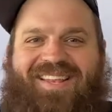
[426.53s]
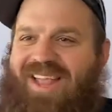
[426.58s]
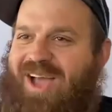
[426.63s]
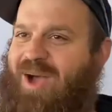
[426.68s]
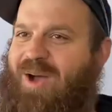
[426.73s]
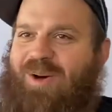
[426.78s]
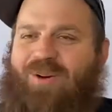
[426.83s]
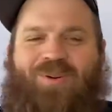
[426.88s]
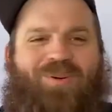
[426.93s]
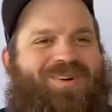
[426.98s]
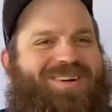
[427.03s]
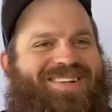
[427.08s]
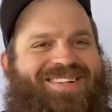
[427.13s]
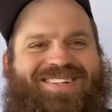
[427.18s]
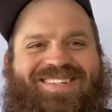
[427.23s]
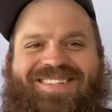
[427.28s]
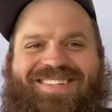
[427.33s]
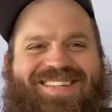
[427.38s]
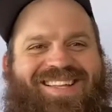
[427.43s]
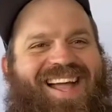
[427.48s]
No.
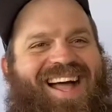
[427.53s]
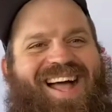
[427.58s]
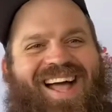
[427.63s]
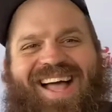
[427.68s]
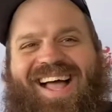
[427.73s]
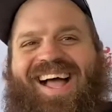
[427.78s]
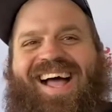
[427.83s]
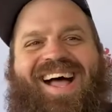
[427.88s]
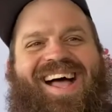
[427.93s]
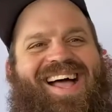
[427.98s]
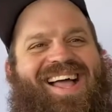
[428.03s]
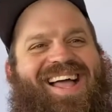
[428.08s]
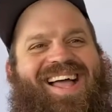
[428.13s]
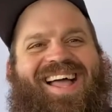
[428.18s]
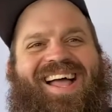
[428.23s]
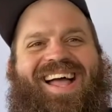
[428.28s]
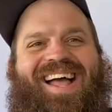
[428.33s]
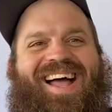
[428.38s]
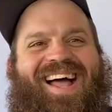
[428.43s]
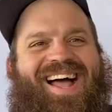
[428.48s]
Do you have
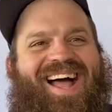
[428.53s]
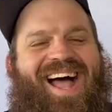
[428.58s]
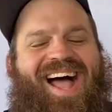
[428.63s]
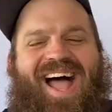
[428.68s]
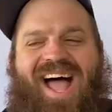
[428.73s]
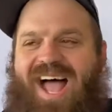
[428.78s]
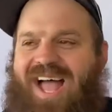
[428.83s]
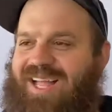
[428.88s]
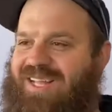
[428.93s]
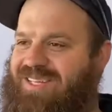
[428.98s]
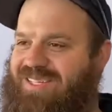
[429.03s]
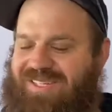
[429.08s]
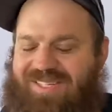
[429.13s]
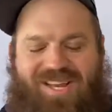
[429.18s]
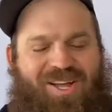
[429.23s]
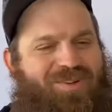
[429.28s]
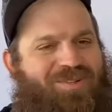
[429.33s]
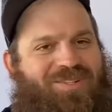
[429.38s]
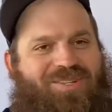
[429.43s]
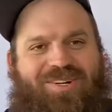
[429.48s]
anything else for me?
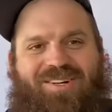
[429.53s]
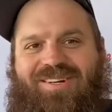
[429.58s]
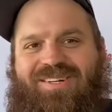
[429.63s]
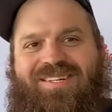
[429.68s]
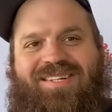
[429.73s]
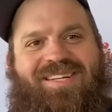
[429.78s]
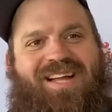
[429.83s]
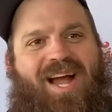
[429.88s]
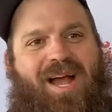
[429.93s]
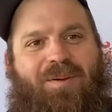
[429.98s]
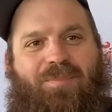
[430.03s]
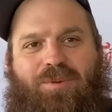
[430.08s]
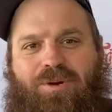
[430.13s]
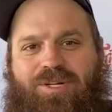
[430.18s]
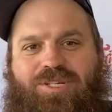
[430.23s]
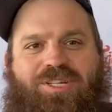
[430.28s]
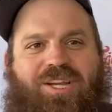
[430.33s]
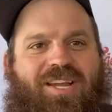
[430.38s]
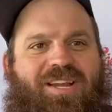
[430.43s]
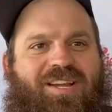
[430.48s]
No, sir. I Coach,
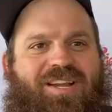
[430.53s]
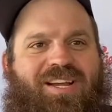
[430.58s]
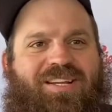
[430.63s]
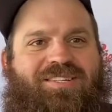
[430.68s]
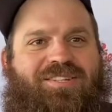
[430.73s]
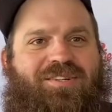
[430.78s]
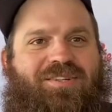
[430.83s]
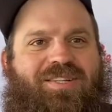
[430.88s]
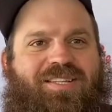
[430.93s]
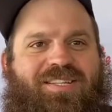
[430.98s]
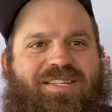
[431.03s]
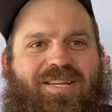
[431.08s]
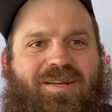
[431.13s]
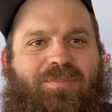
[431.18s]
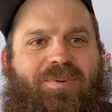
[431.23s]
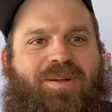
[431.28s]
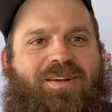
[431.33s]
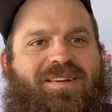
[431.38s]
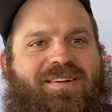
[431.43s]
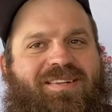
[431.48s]
appreciate you guys doing this up here.